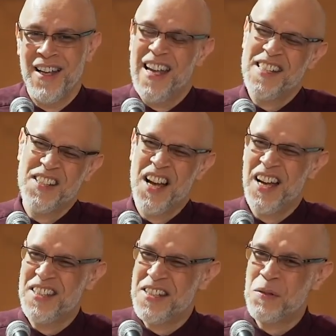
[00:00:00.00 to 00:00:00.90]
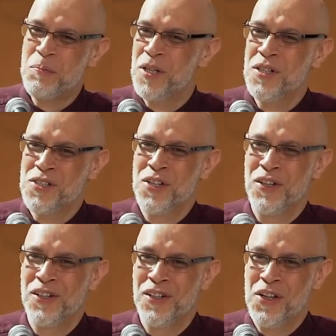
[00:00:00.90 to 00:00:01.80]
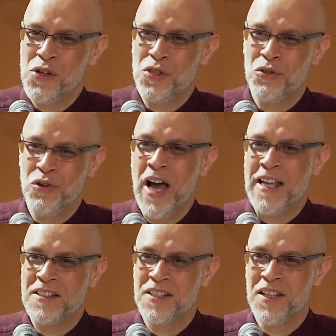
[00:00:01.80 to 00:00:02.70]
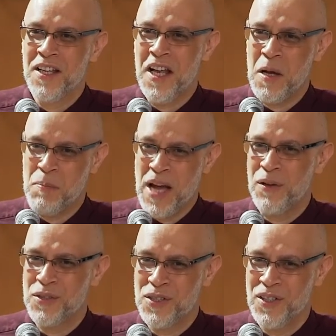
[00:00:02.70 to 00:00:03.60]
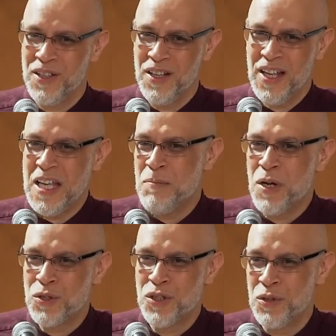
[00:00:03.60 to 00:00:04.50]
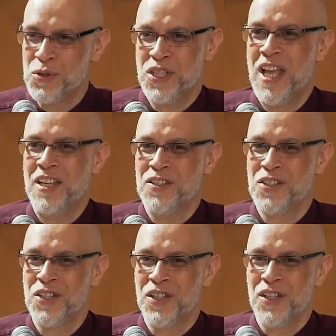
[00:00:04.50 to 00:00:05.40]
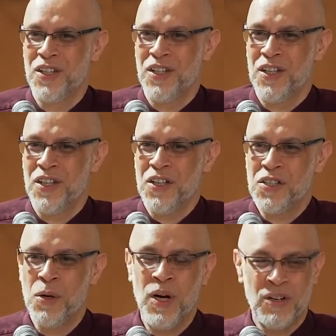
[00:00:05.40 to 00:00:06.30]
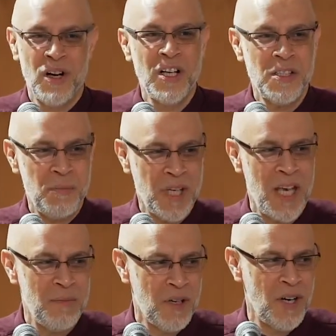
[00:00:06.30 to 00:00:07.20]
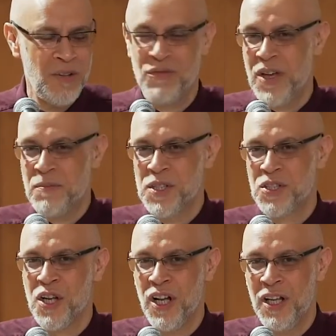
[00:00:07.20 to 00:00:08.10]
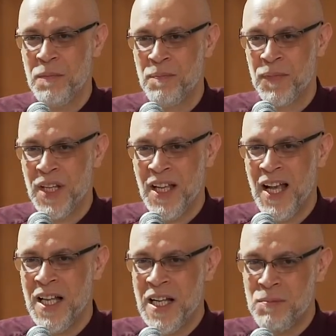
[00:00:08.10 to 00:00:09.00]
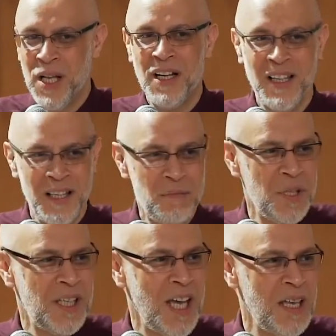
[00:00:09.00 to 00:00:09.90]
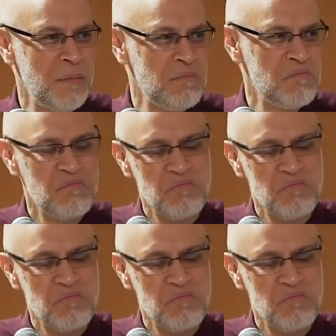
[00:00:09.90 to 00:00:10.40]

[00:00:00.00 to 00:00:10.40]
He's the ideal person to write about emotional states. So al-Razi became a great famous scholar, and al-Balkhi became